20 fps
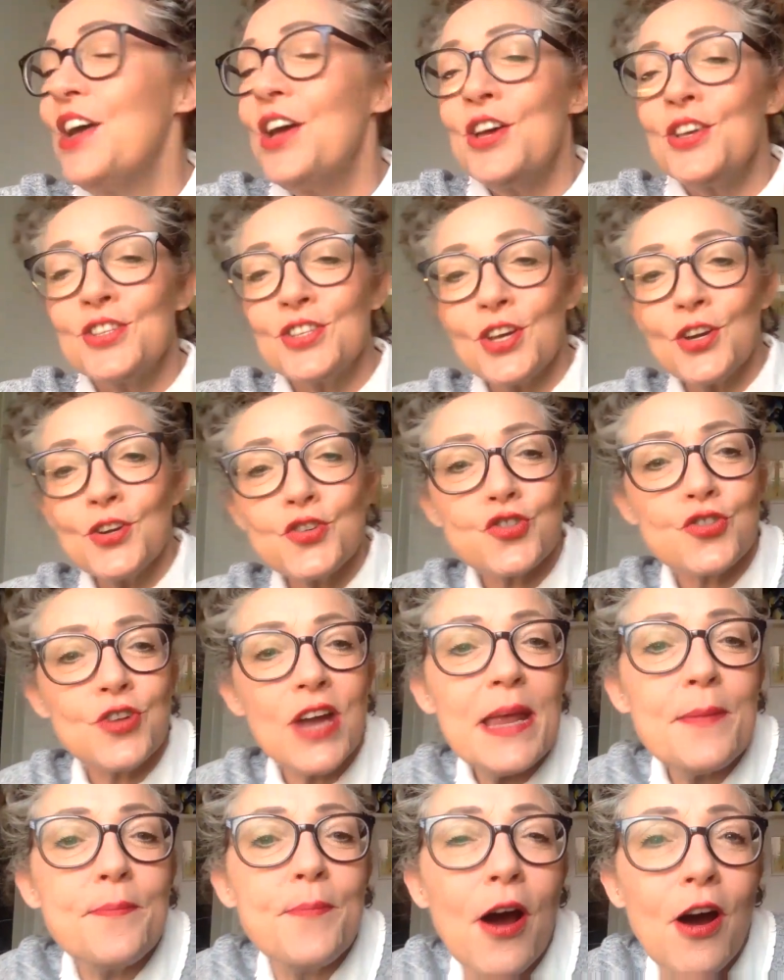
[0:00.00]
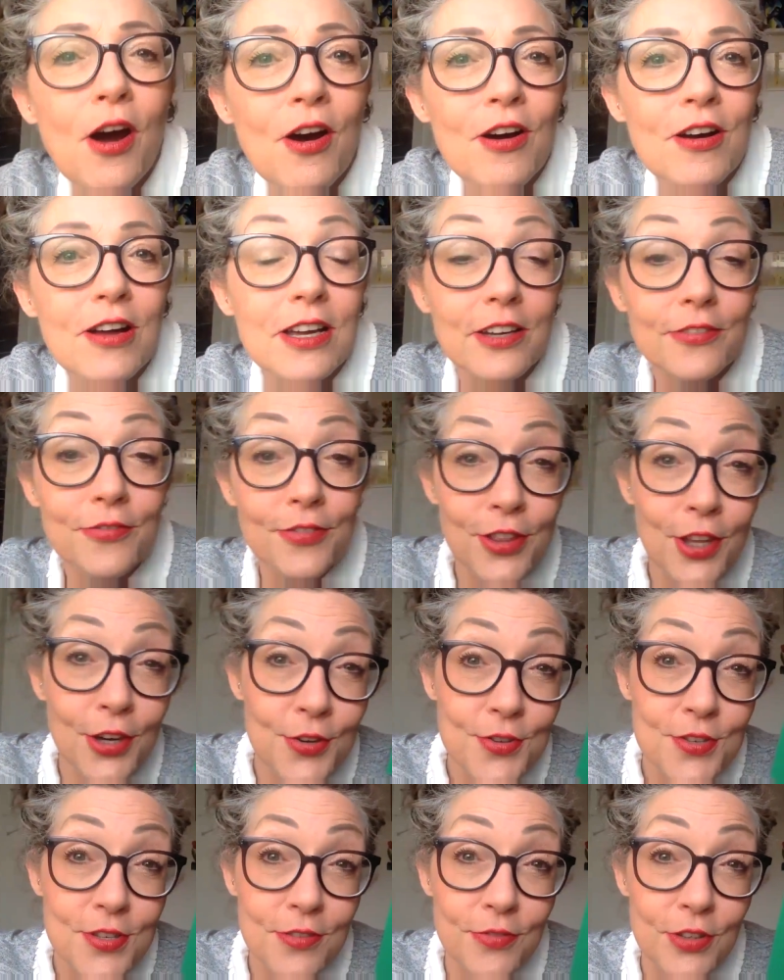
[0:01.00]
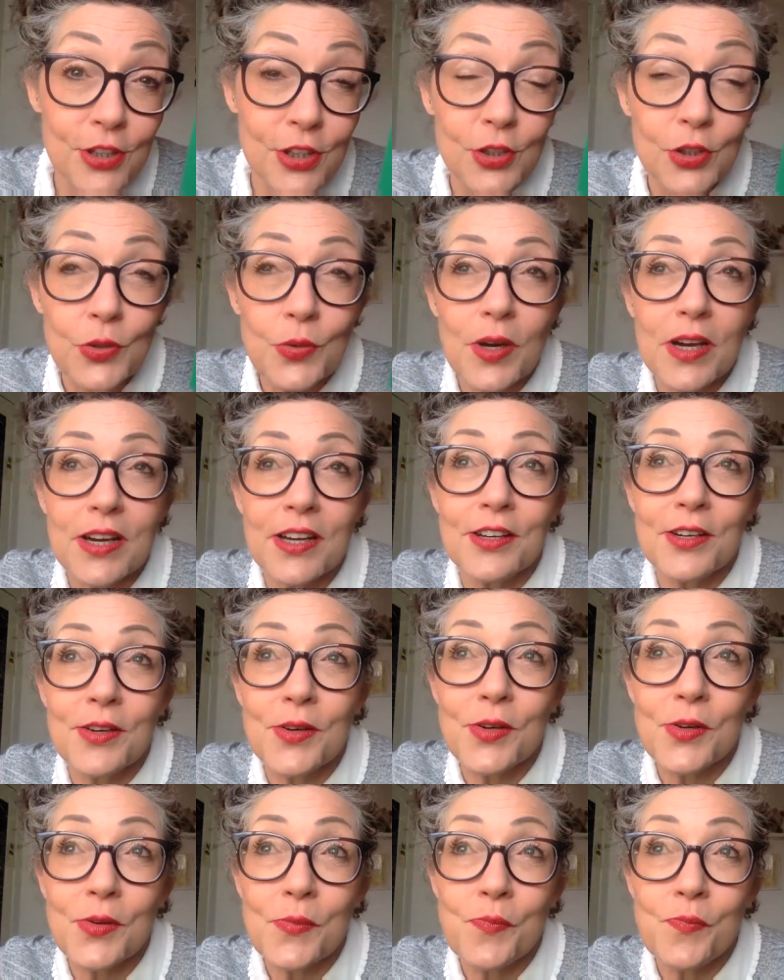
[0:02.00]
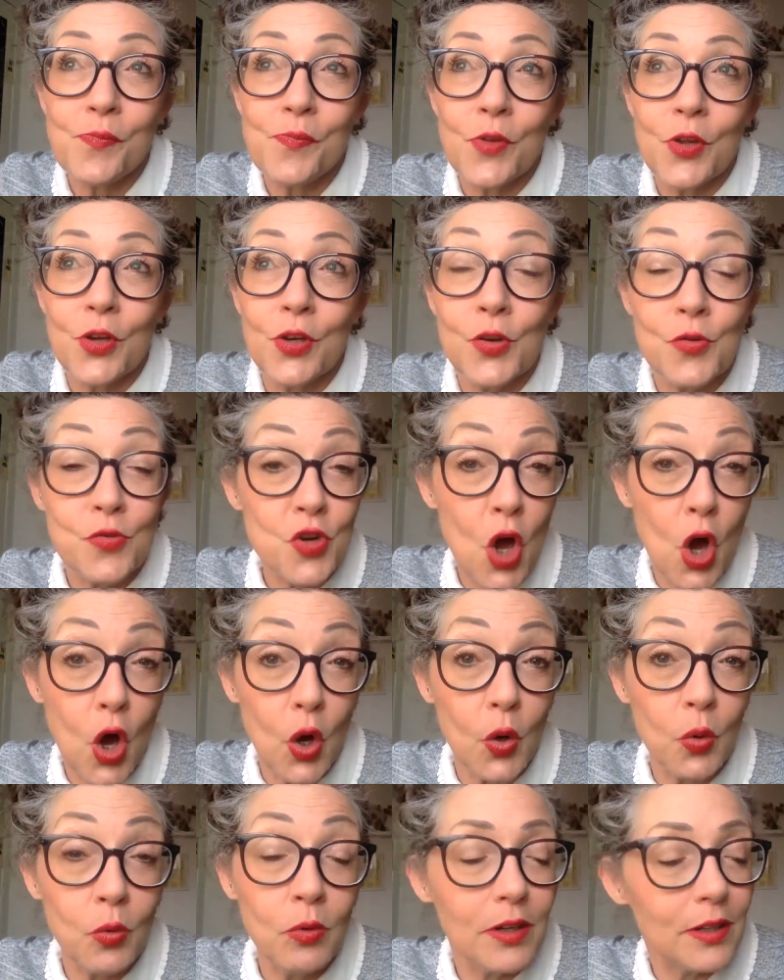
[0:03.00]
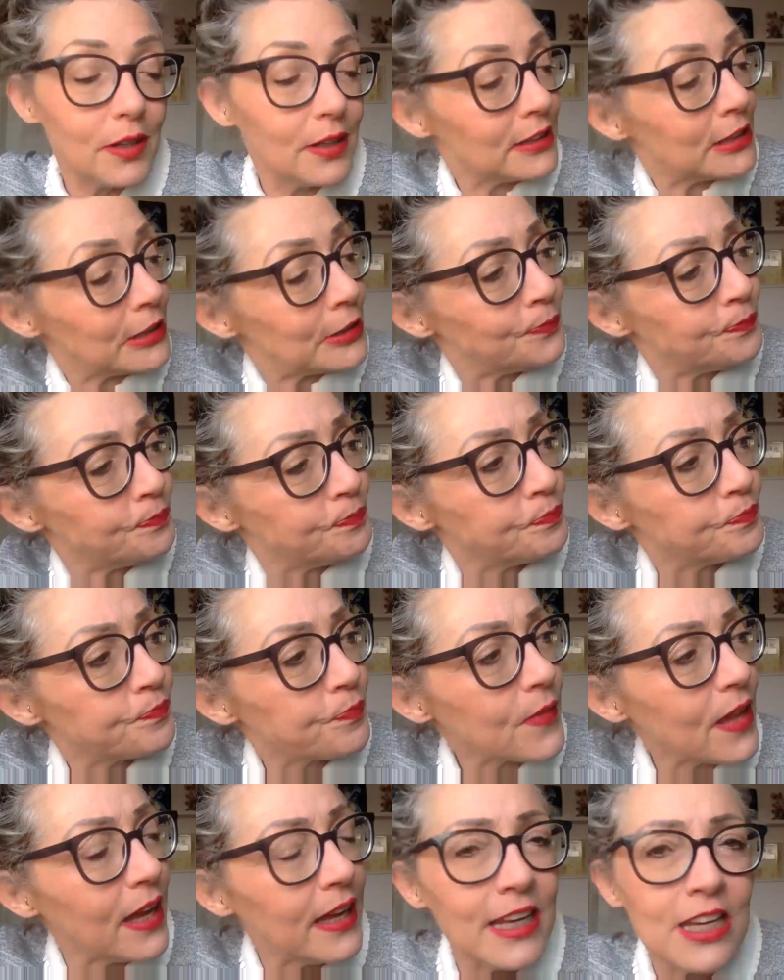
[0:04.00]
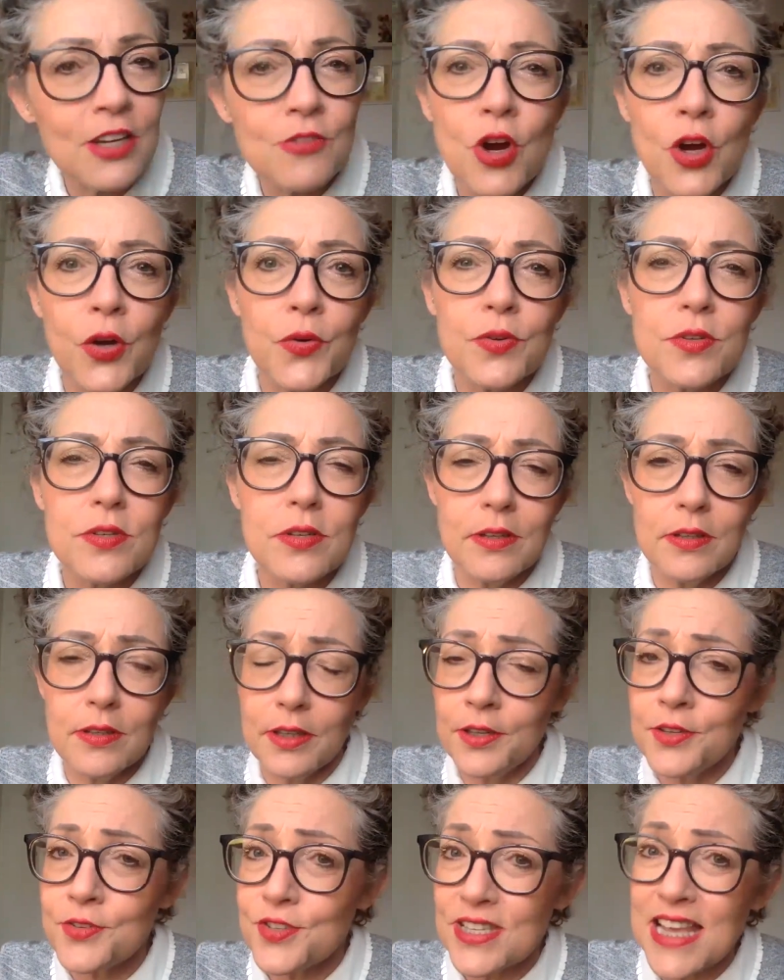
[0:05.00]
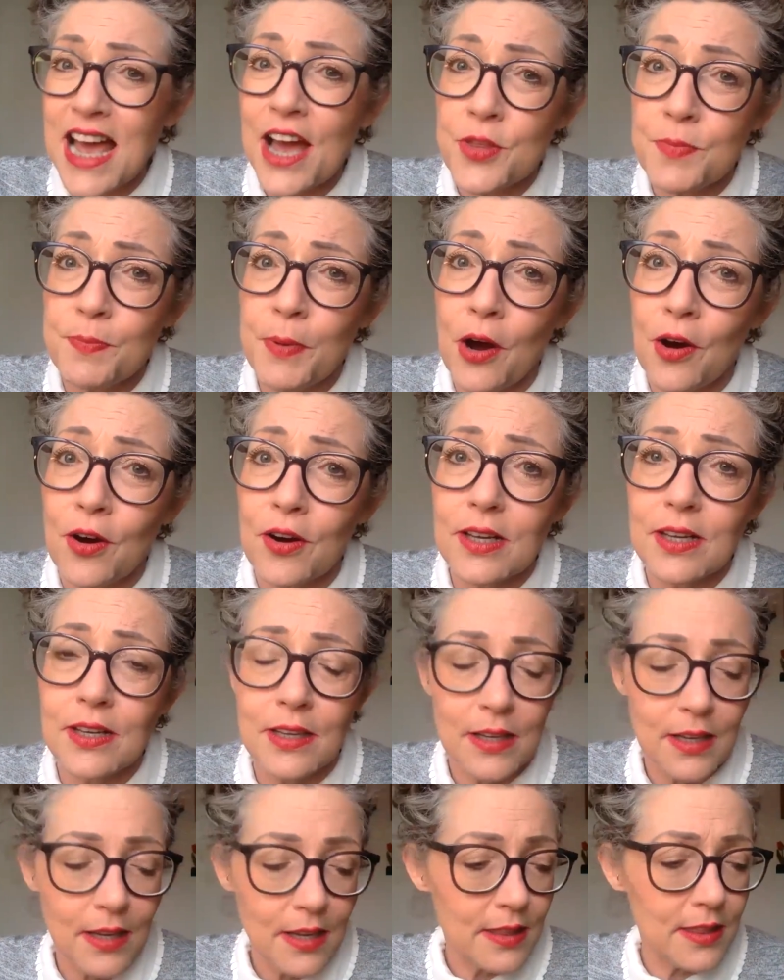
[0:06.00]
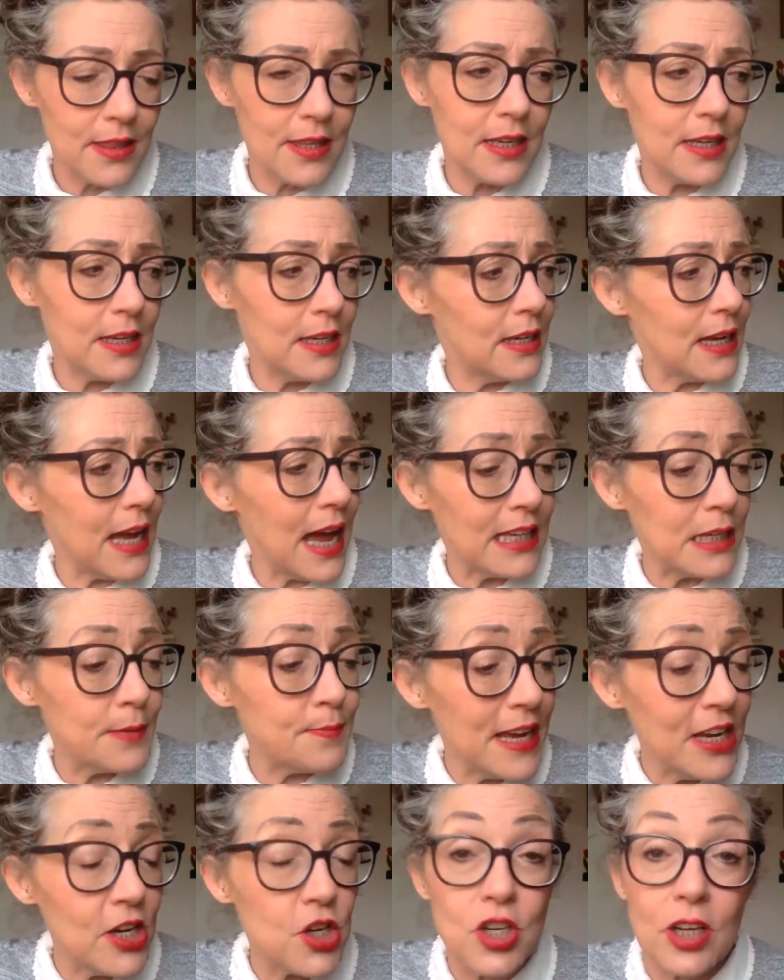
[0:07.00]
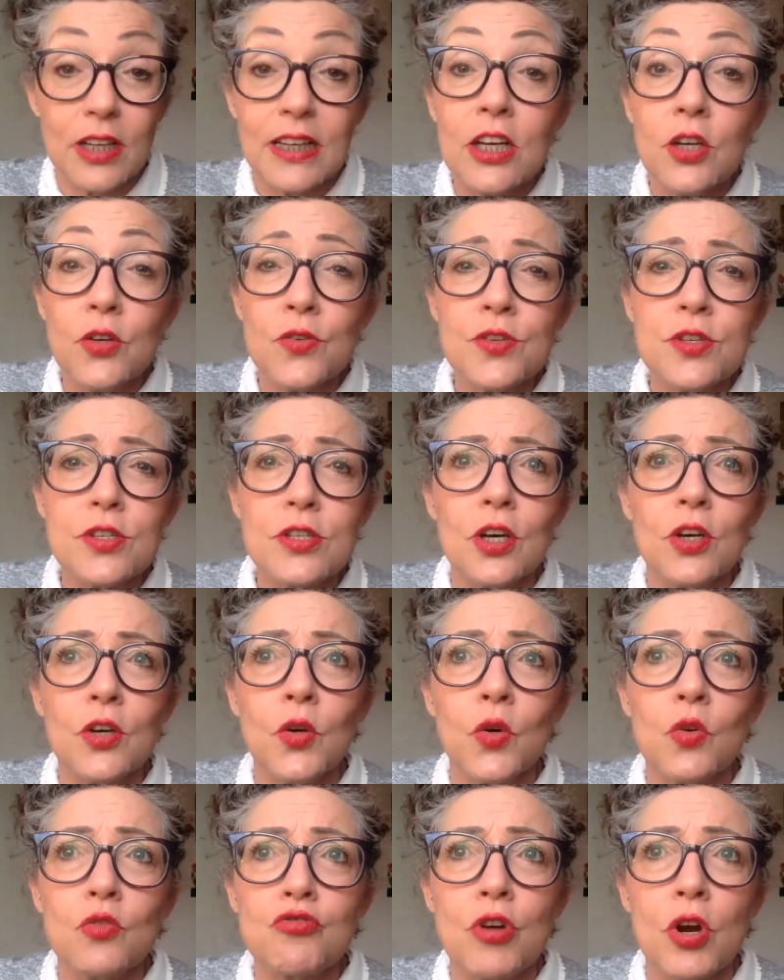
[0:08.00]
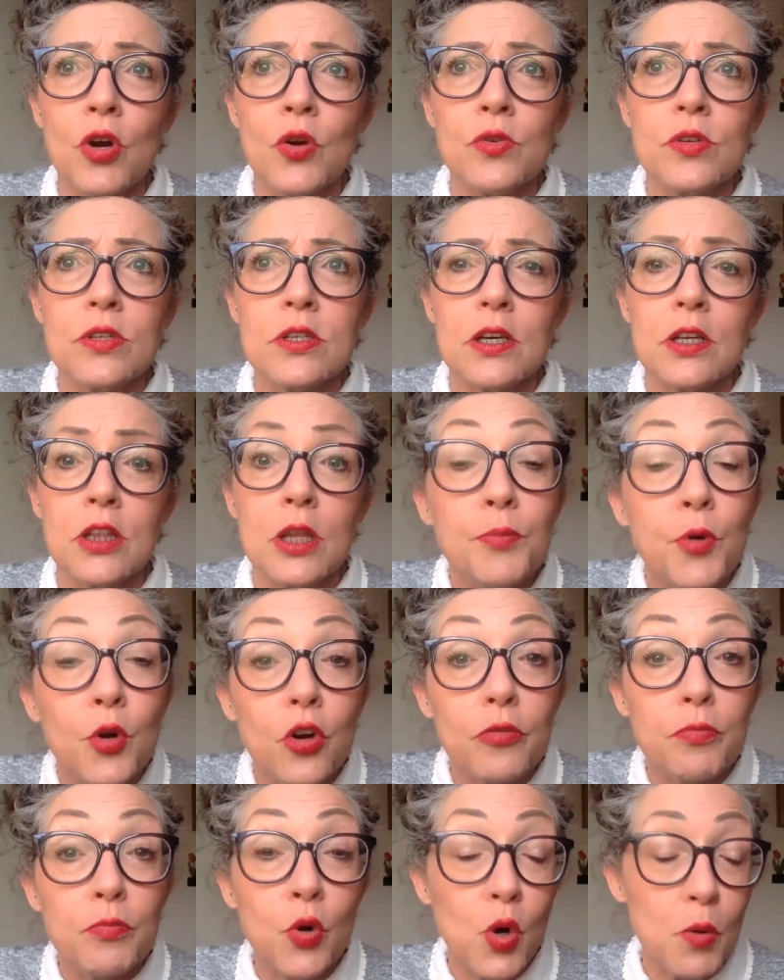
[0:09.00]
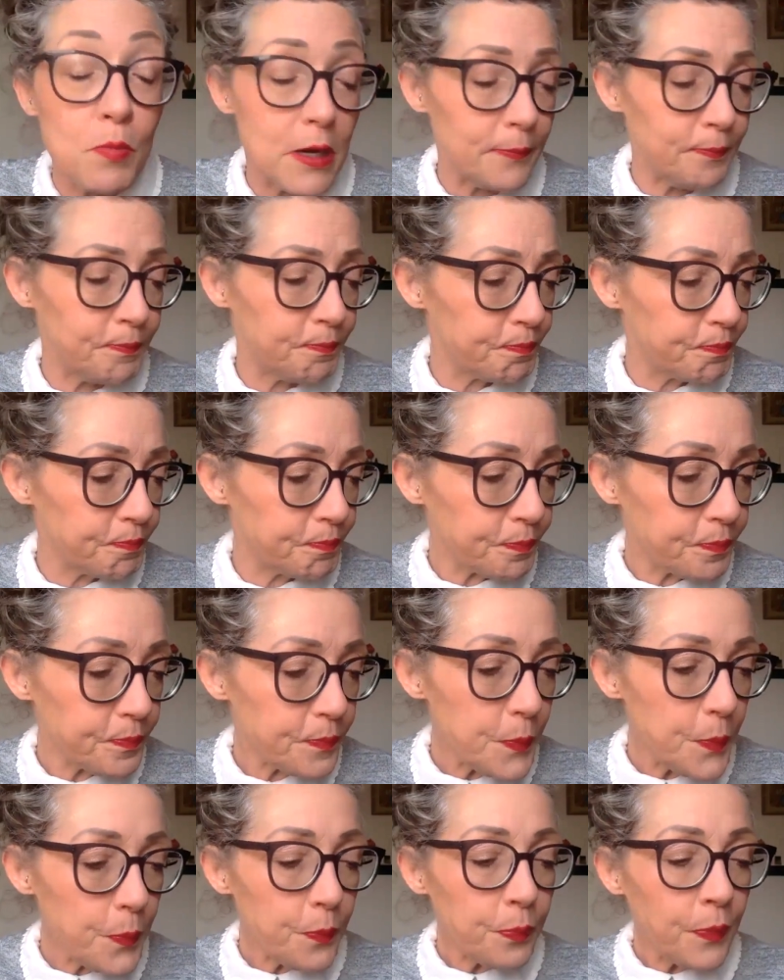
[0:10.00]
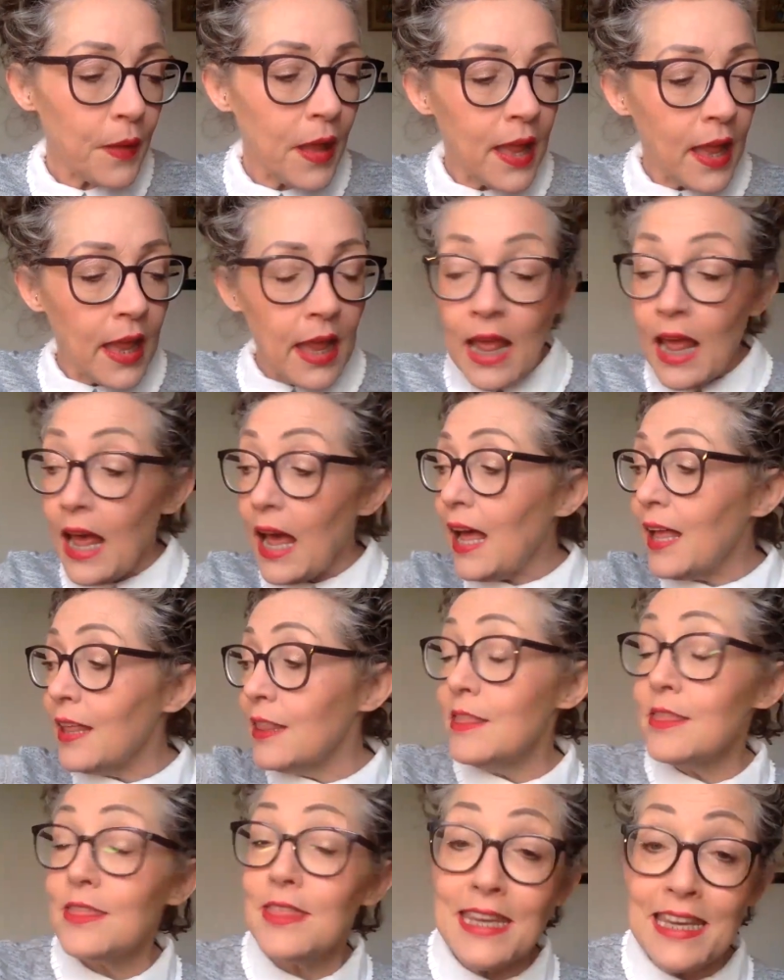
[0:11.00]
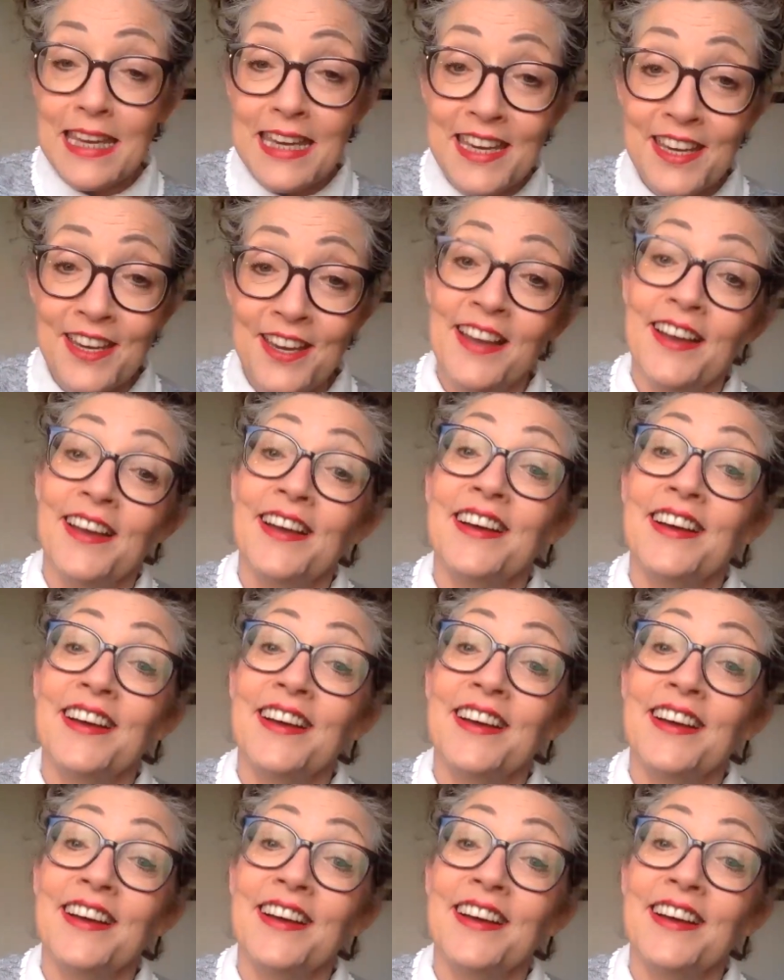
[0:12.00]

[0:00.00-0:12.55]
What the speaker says: So Trey Parker, for those of you who know, he wrote South Park, the animation. He also wrote the Book of Mormon. And the